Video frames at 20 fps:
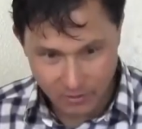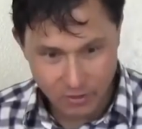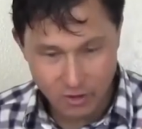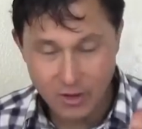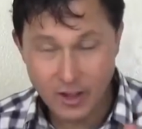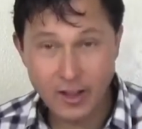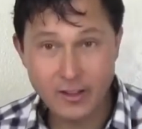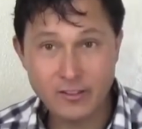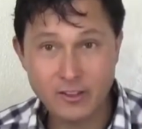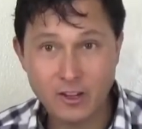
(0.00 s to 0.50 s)
give
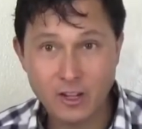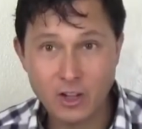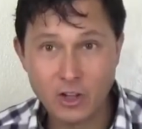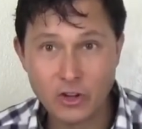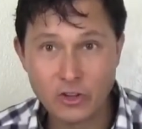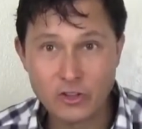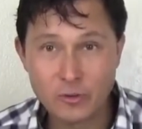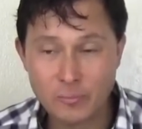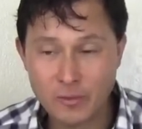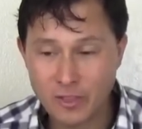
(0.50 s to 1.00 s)
you guys a
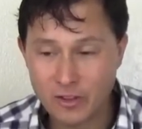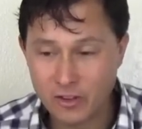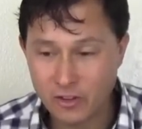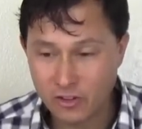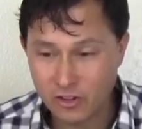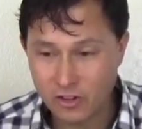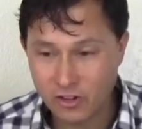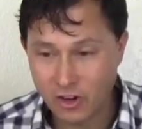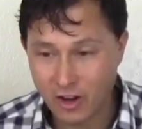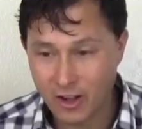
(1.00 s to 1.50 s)
close-up of this
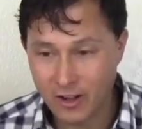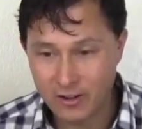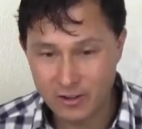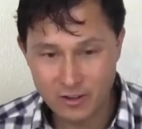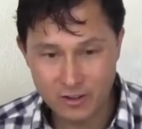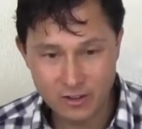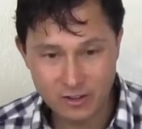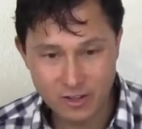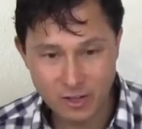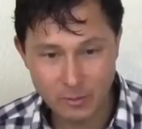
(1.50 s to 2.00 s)
shot and
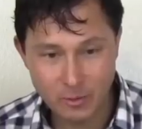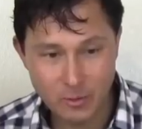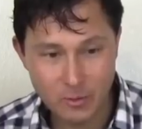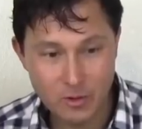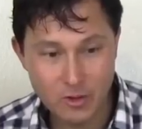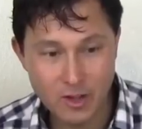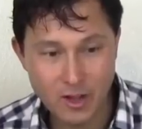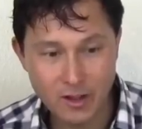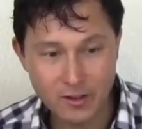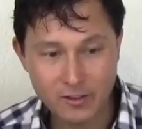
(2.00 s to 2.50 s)
you can tell me what
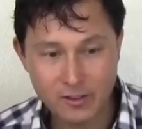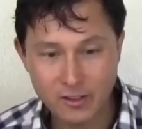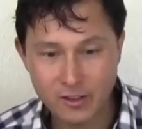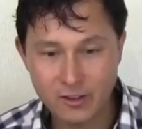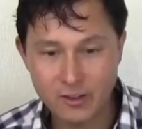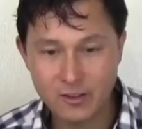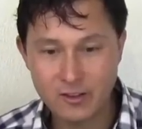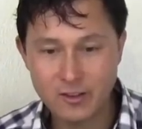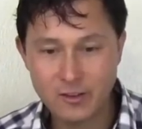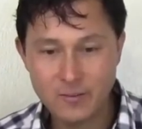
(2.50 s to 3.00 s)
you guys
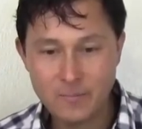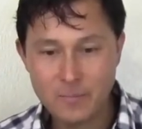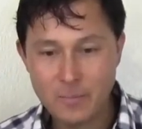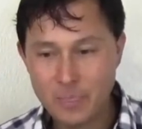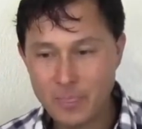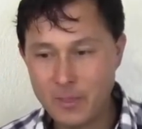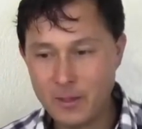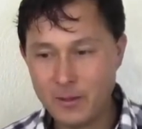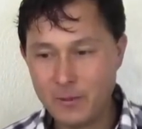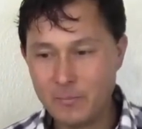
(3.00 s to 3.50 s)
think,
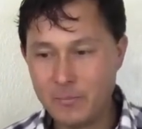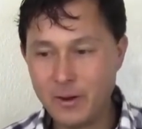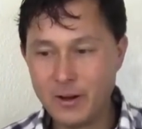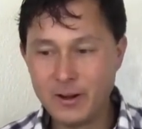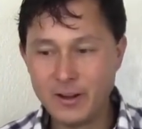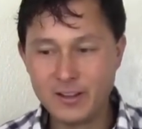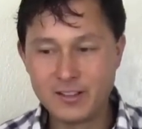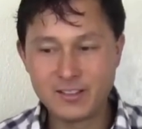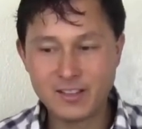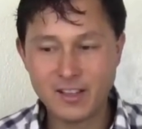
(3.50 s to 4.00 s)

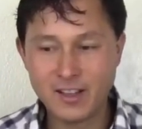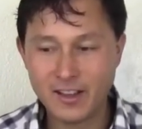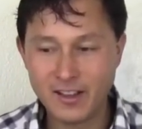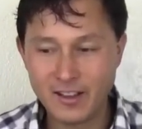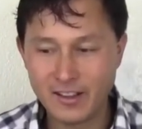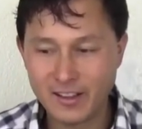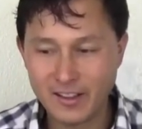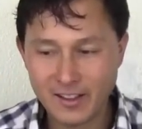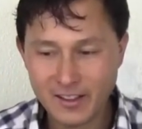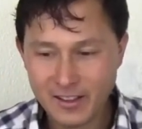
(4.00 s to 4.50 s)
but it's
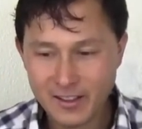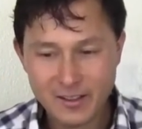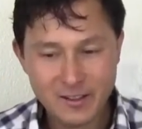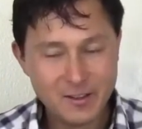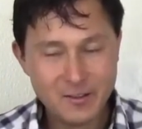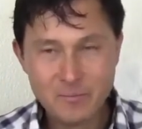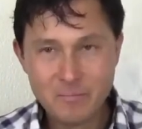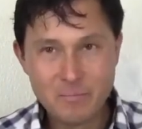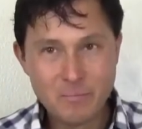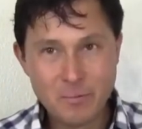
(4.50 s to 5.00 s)
like
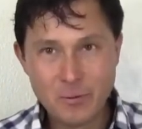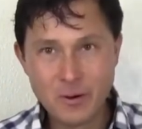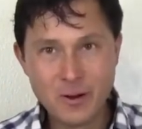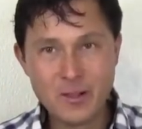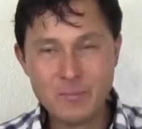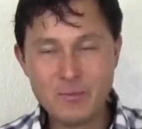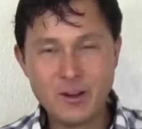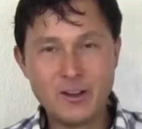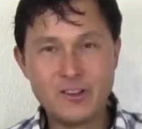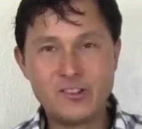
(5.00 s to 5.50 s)

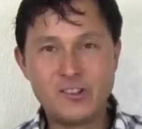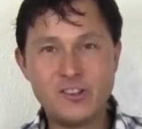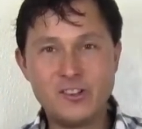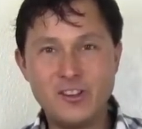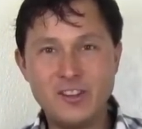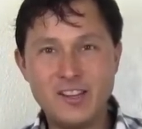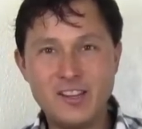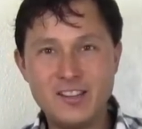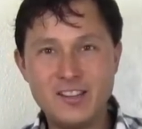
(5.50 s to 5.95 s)
pretty much